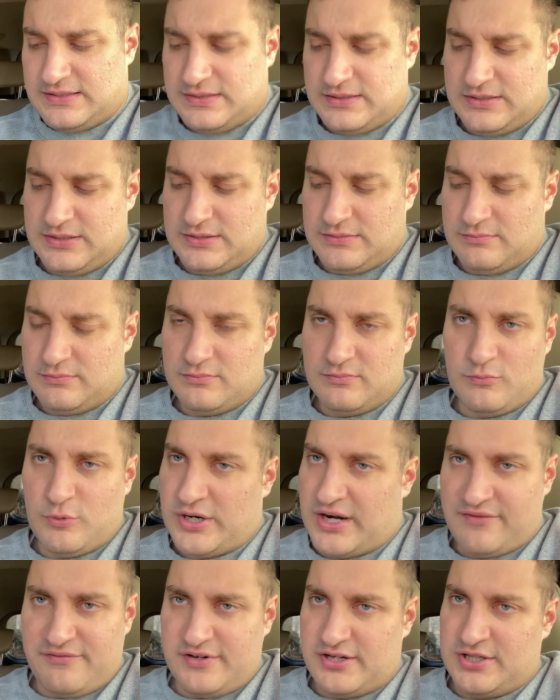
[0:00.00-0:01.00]

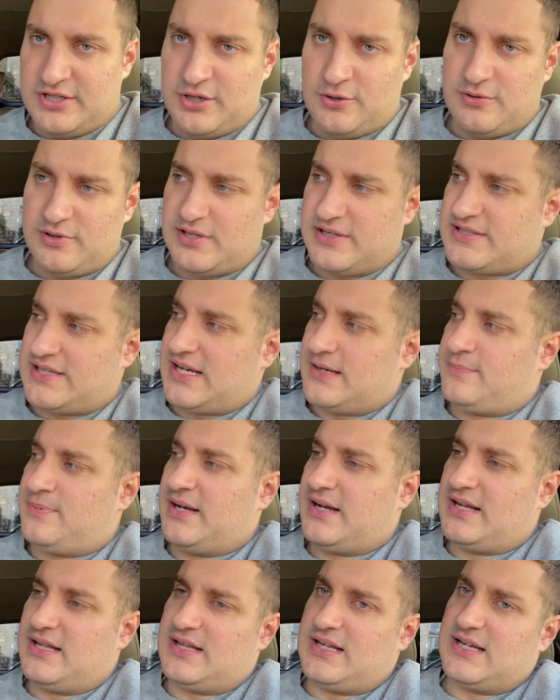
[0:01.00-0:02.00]
whatever you're doing. Let's say you're
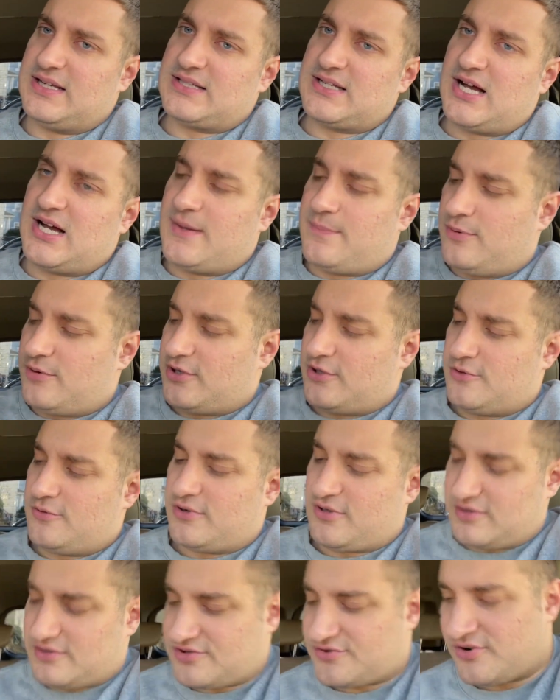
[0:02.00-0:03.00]
picking things up or you're doing
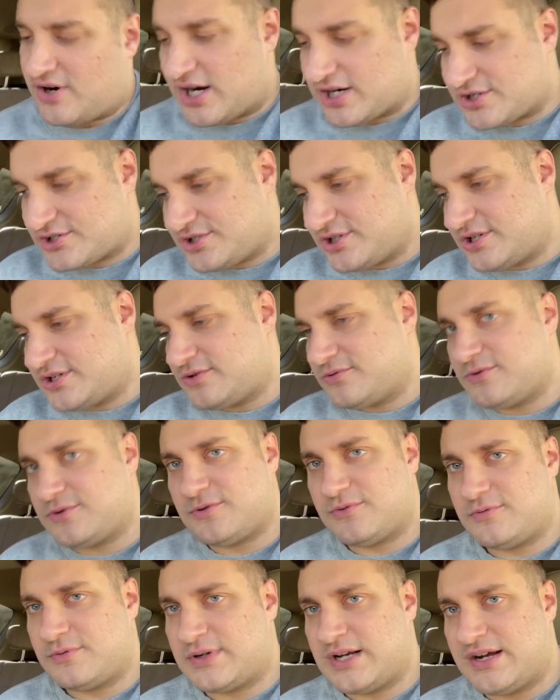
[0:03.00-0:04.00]
construction
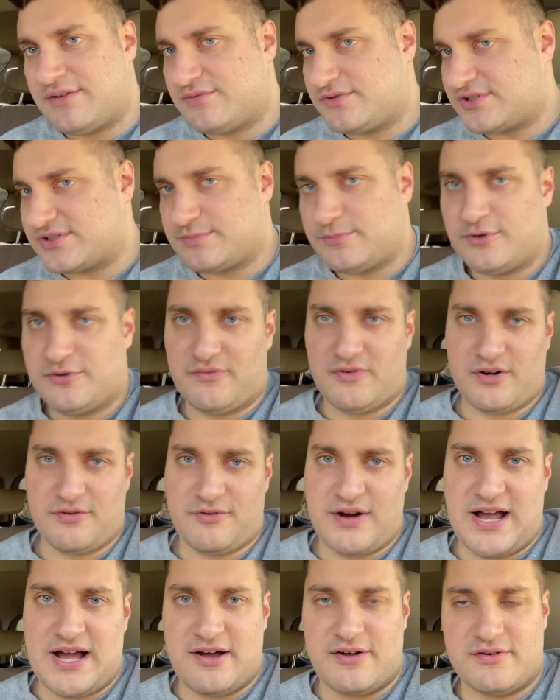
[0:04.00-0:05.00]
or whatever, just moving
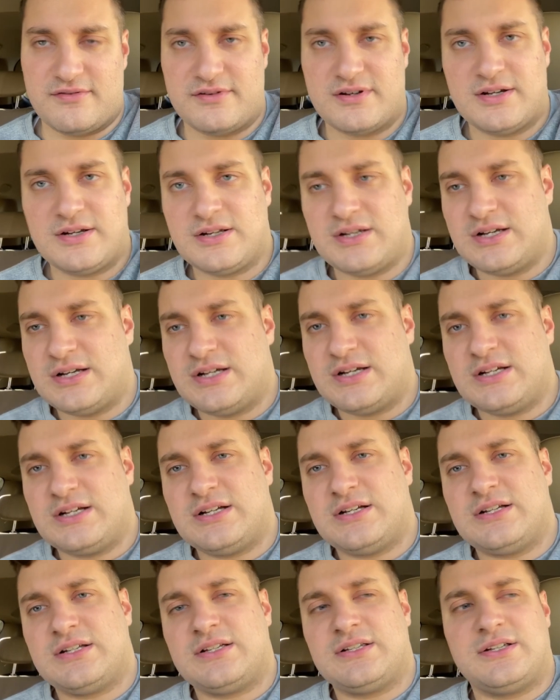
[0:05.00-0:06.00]
around,
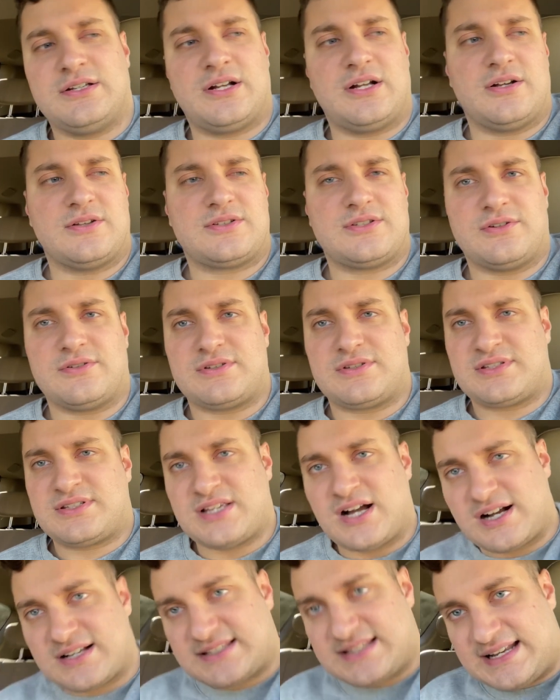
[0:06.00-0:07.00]
so it
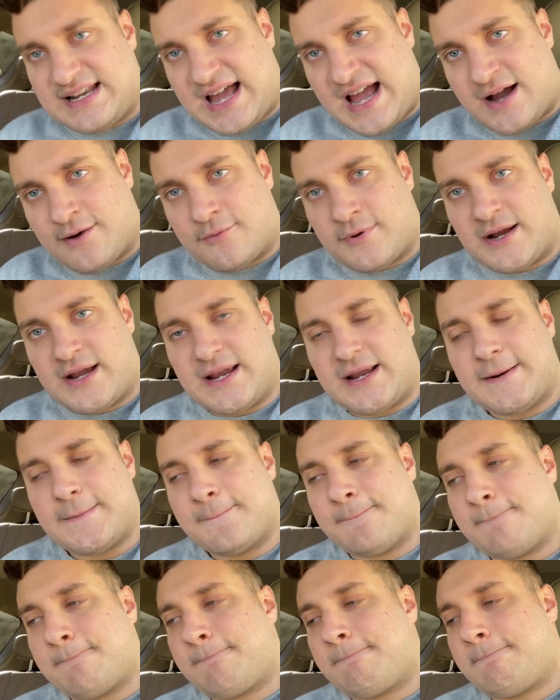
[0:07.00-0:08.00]
sucks in that way.
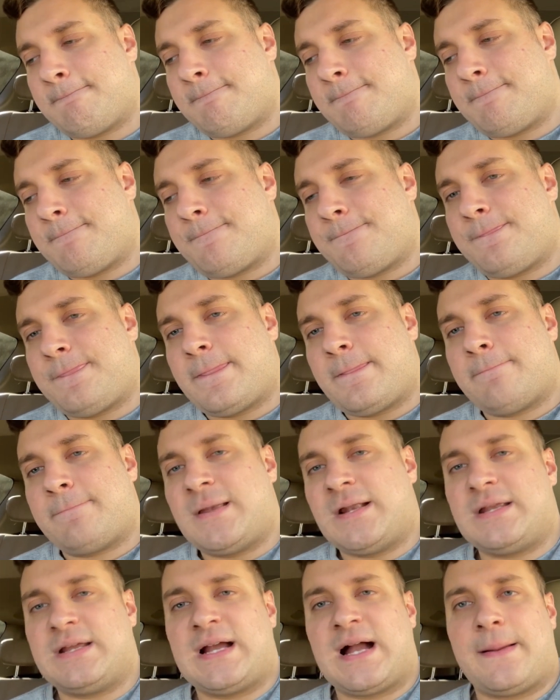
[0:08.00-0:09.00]

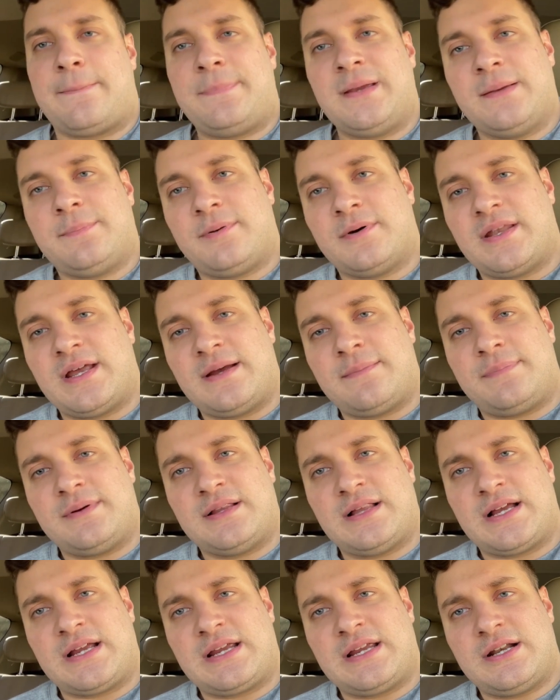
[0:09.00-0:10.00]
Then you got people that be
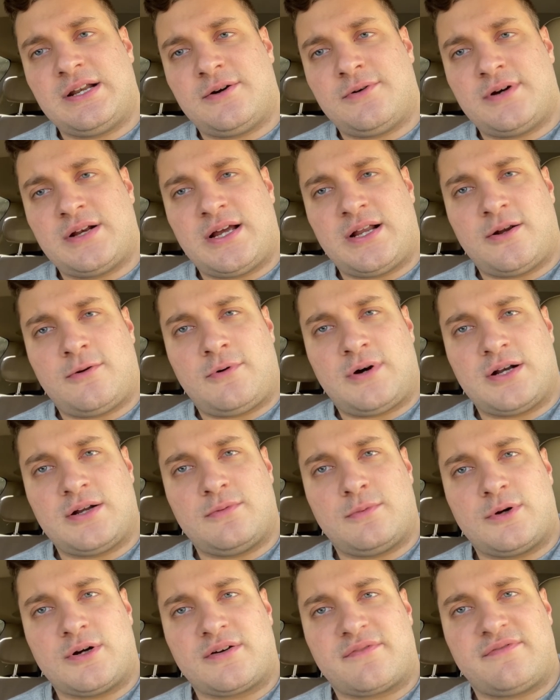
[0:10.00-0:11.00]
like, you know what, I don't want to
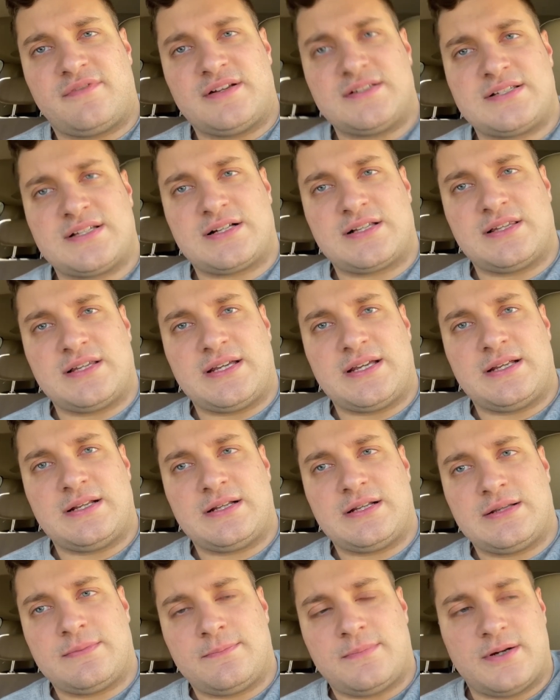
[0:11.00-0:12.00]
work physically,
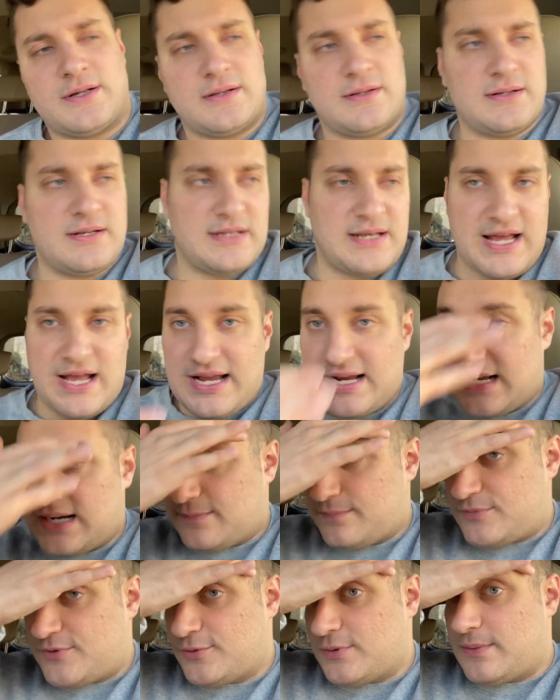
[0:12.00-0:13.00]
but now I got to
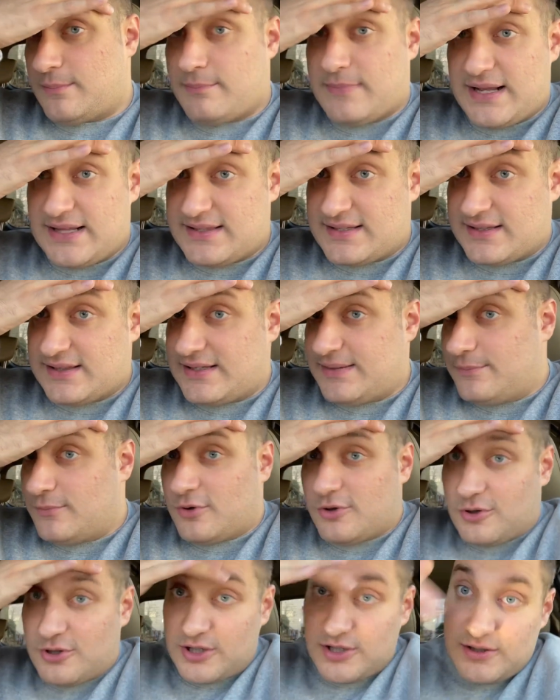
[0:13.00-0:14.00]
do it mentally
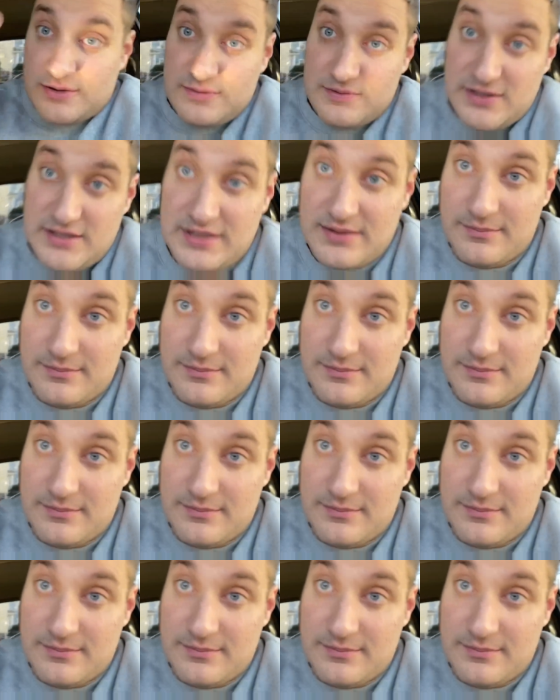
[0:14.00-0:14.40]
more in the